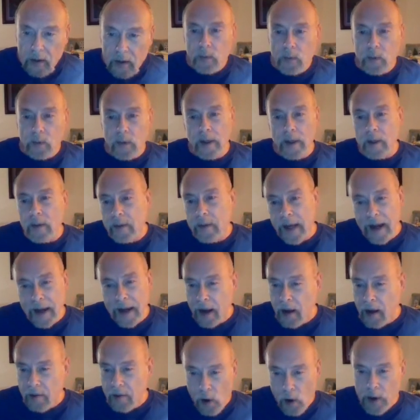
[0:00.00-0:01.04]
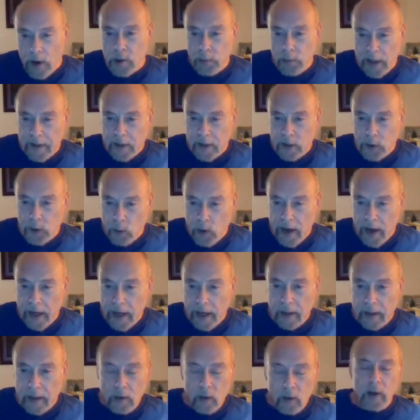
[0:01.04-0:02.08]
Well, hey, I've always been this
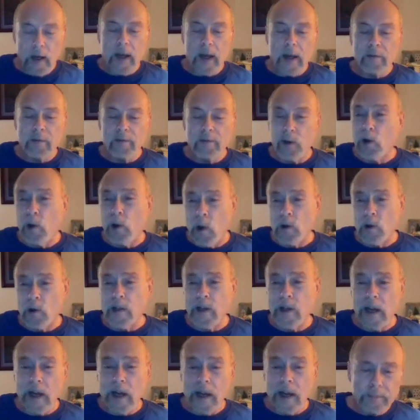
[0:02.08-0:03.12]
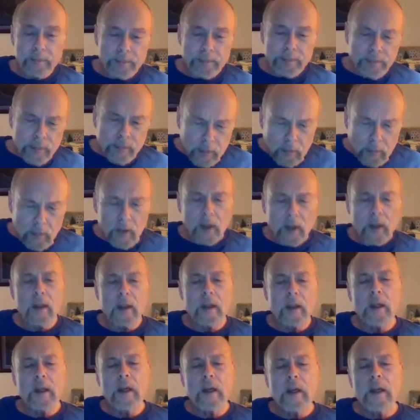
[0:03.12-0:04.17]
way, okay, for a long time.
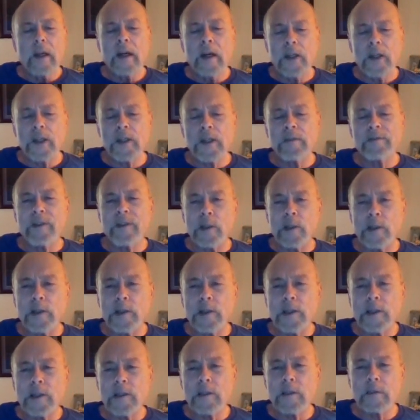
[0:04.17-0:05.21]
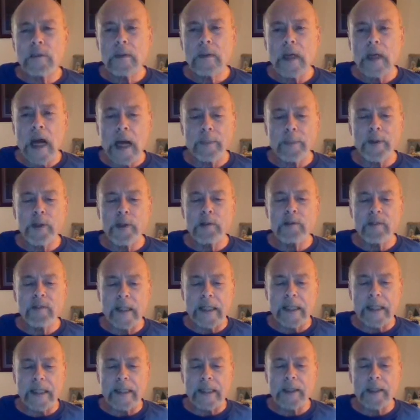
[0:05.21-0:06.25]
Here's the first
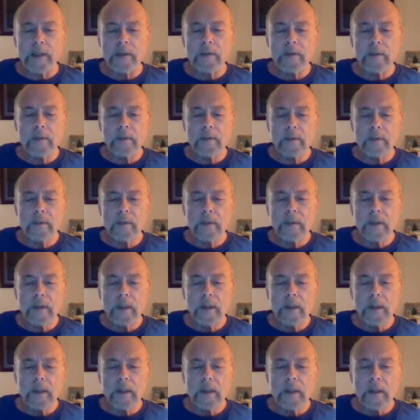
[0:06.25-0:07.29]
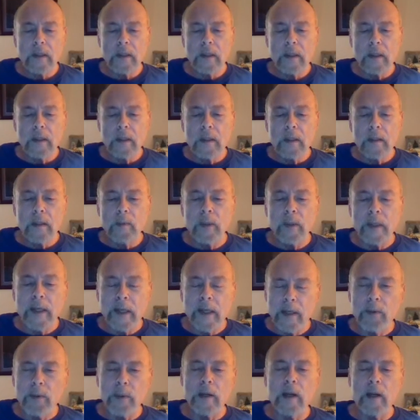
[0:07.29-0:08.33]
observation. We
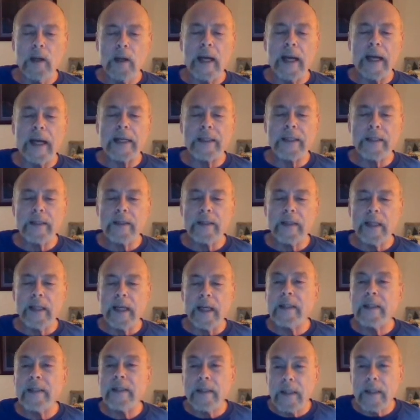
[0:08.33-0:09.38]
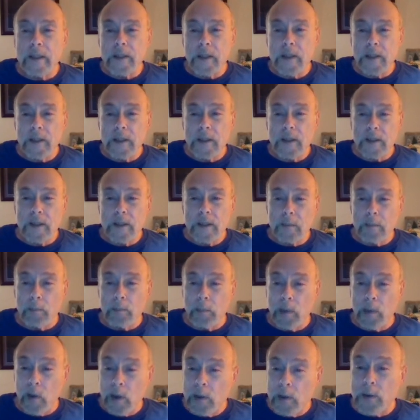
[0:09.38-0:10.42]
need to realize that in this
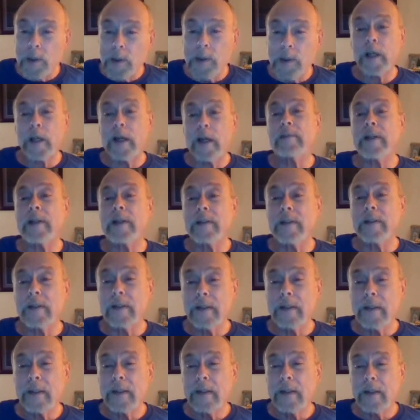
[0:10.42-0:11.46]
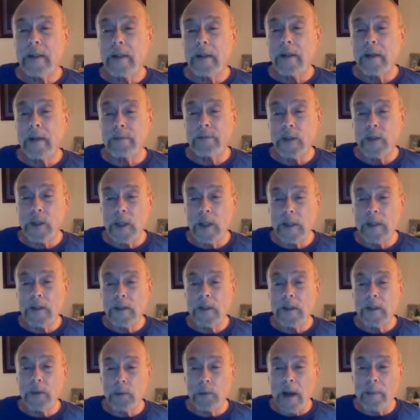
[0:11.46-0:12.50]
miracle 7 of
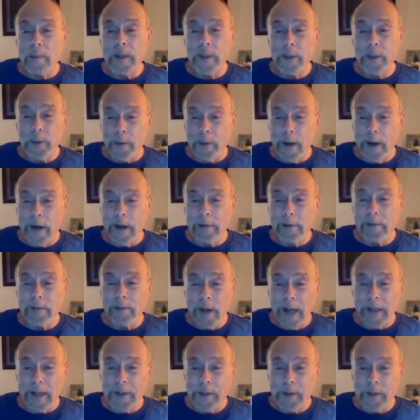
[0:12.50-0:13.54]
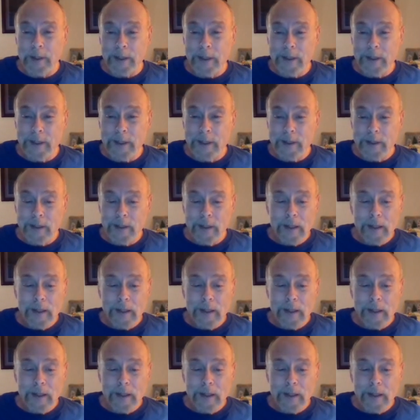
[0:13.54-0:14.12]
Jesus robbing the grave of Lazarus,